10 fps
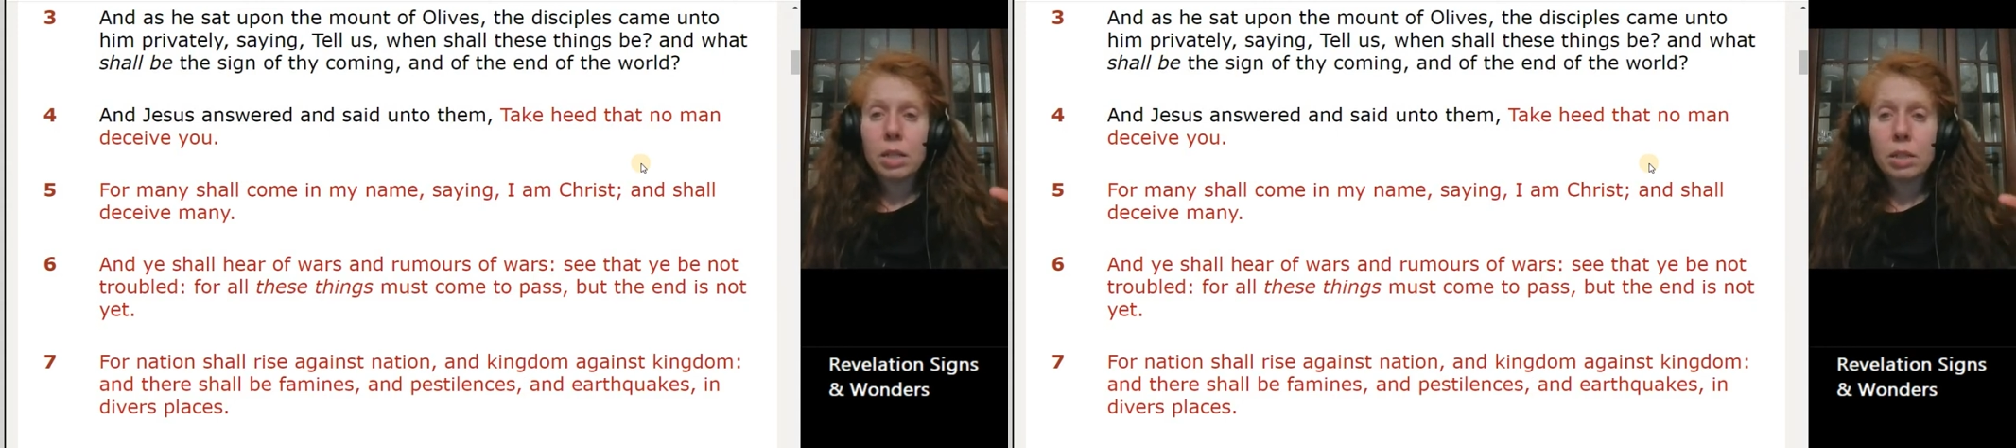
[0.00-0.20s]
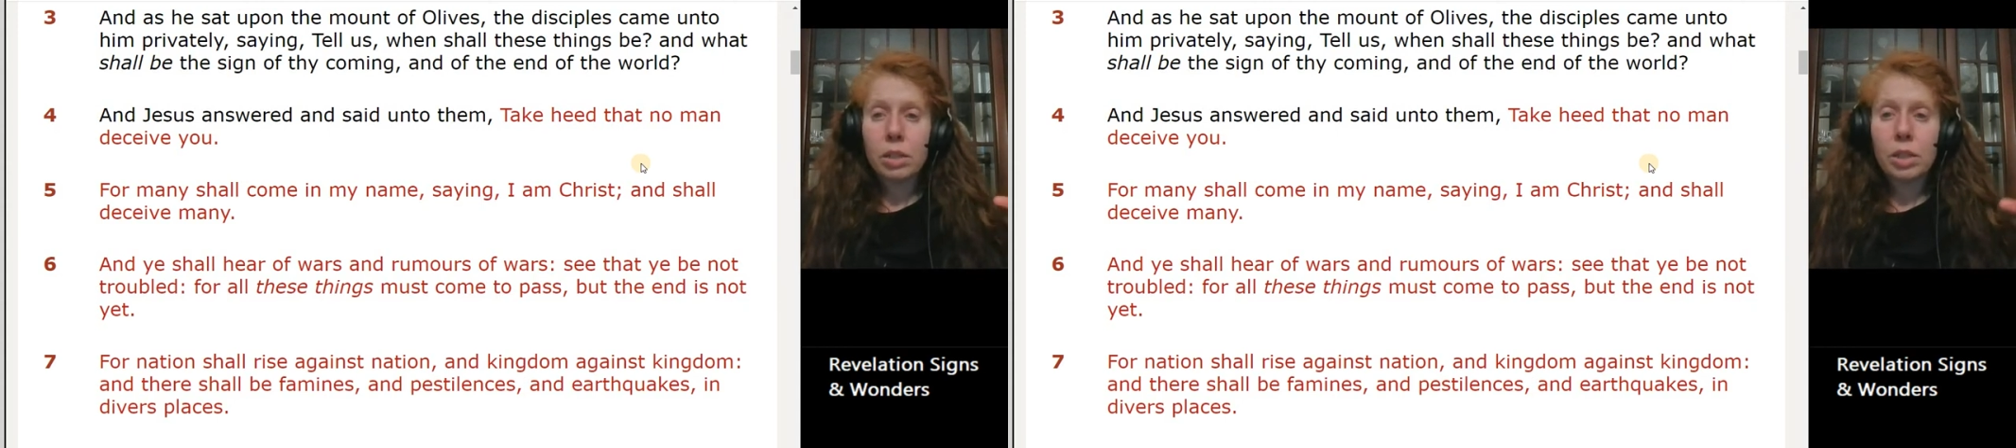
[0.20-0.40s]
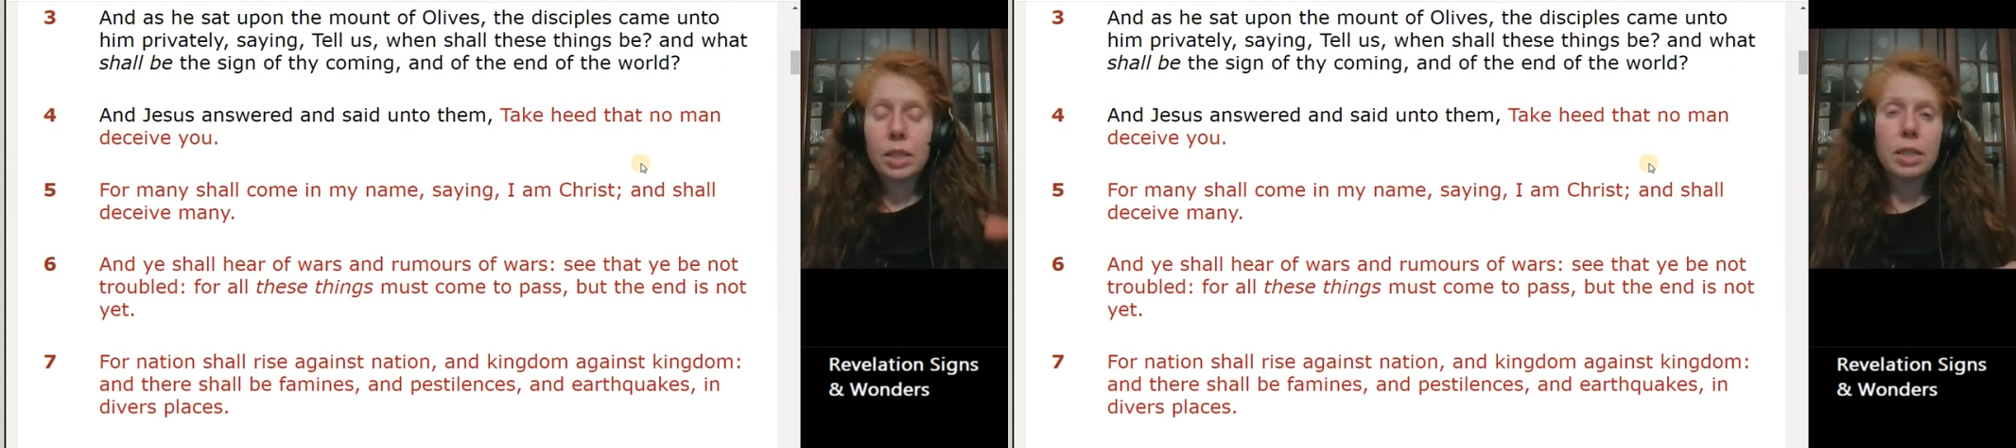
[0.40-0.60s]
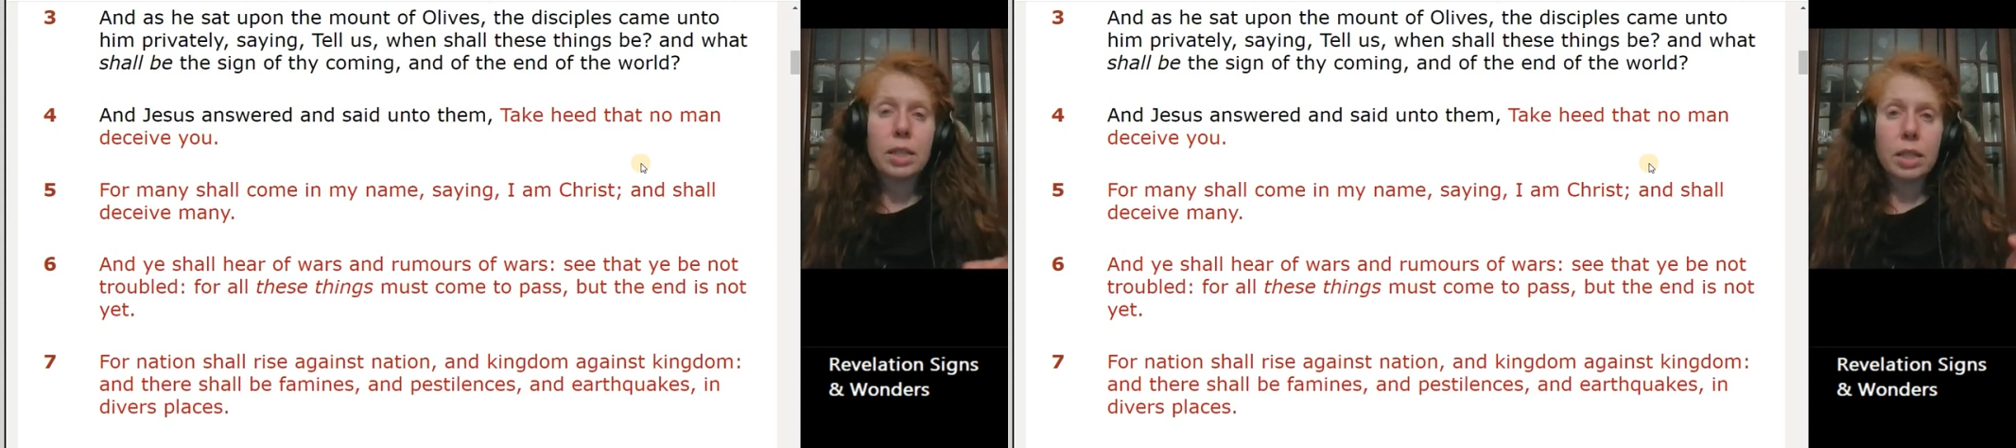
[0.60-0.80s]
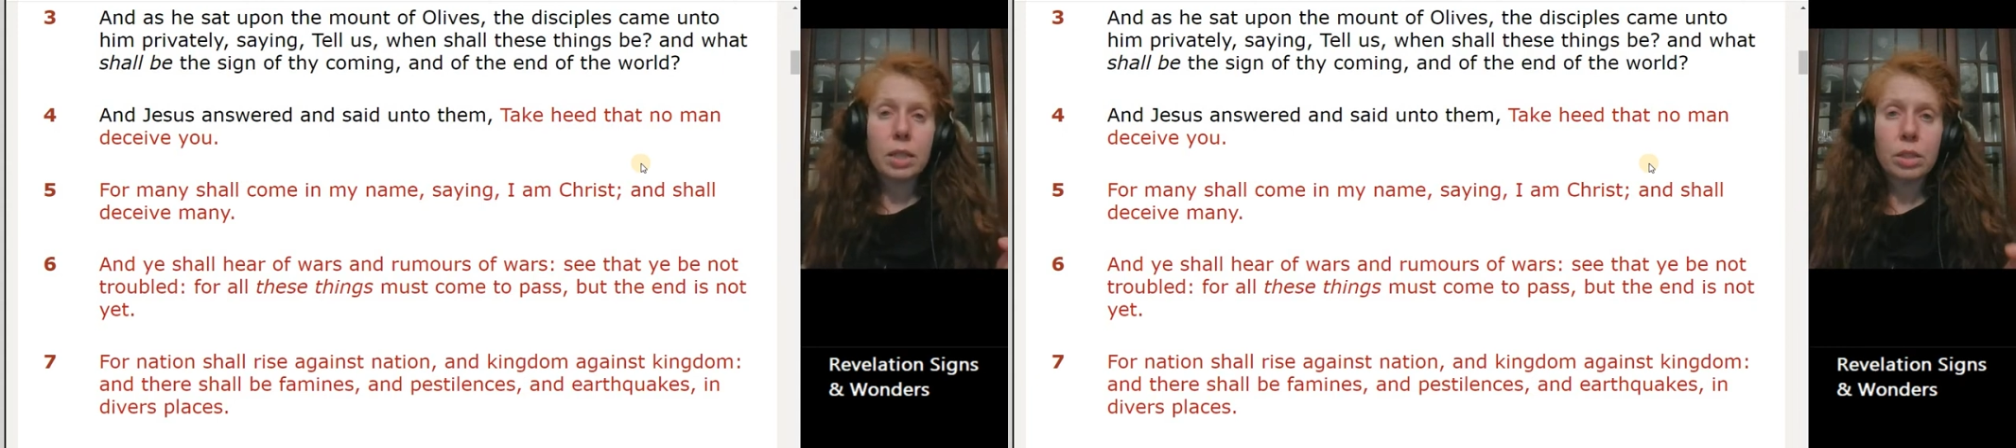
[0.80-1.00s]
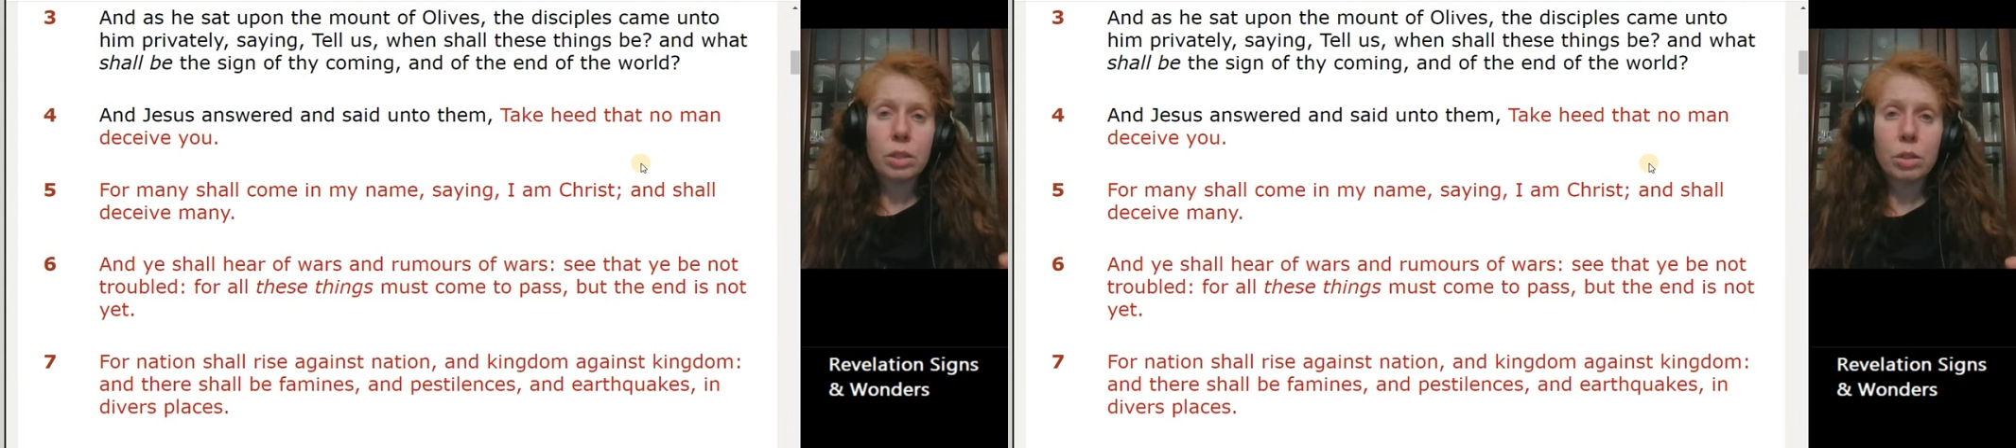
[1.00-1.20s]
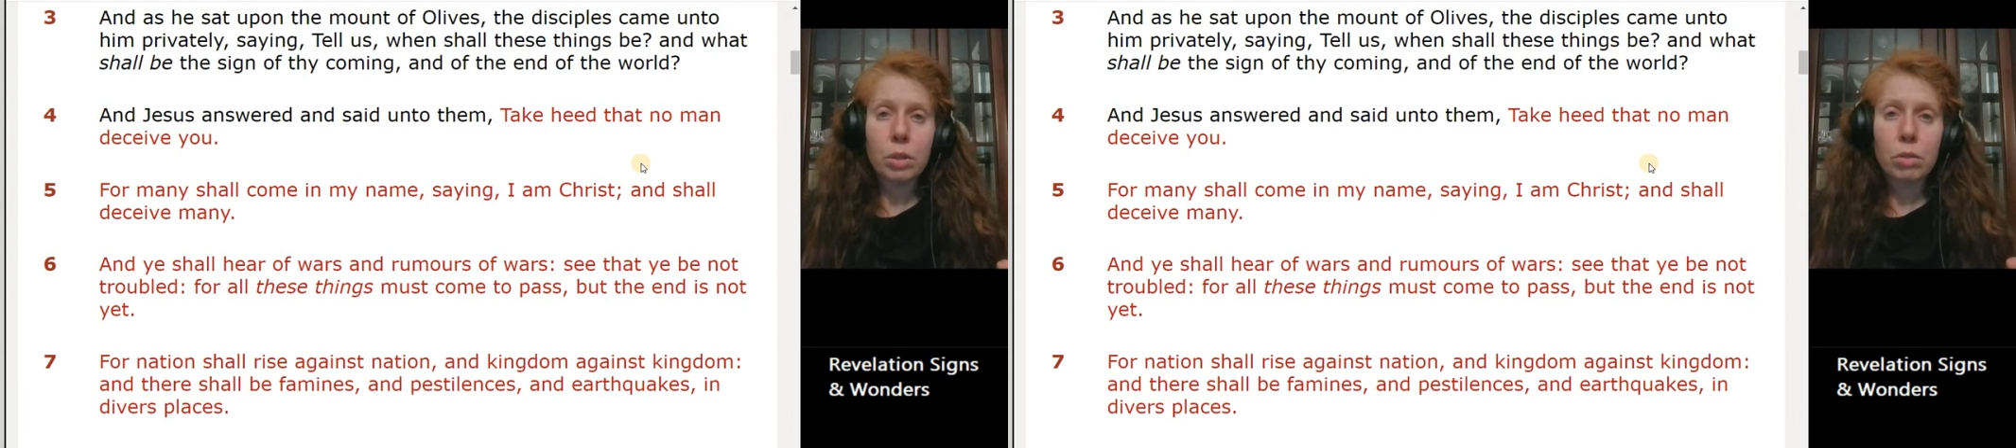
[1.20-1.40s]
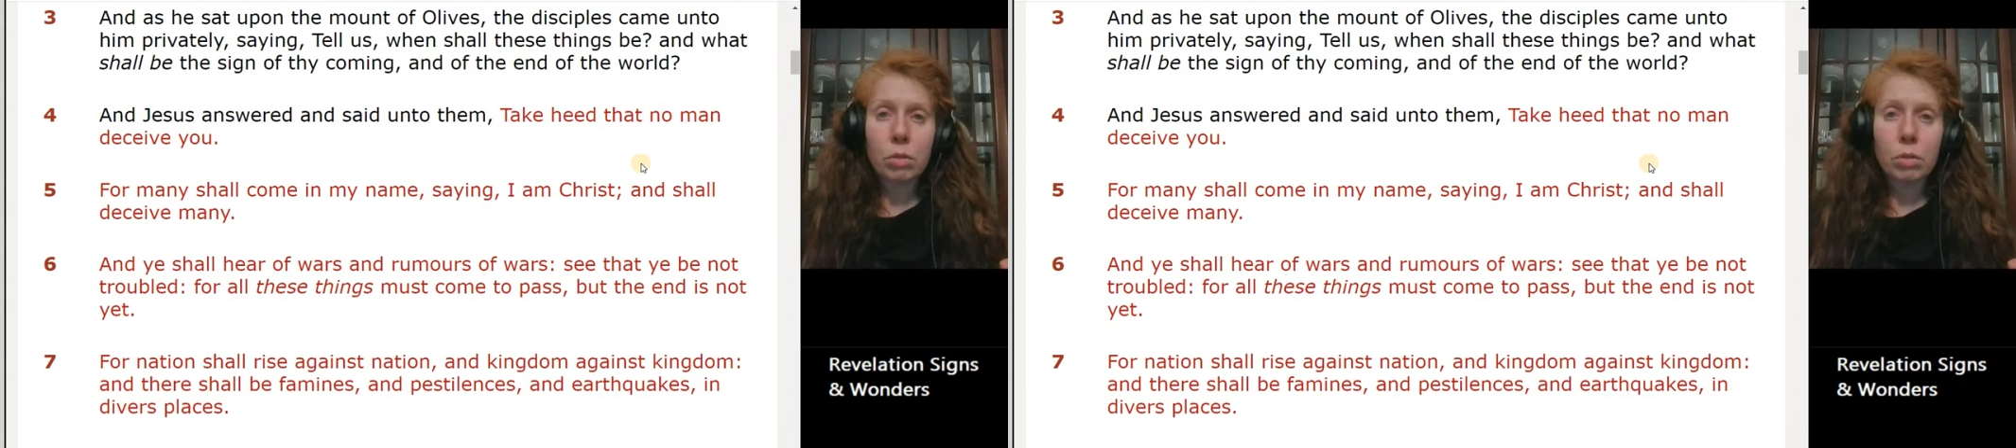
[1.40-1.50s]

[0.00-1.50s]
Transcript: digging into the book of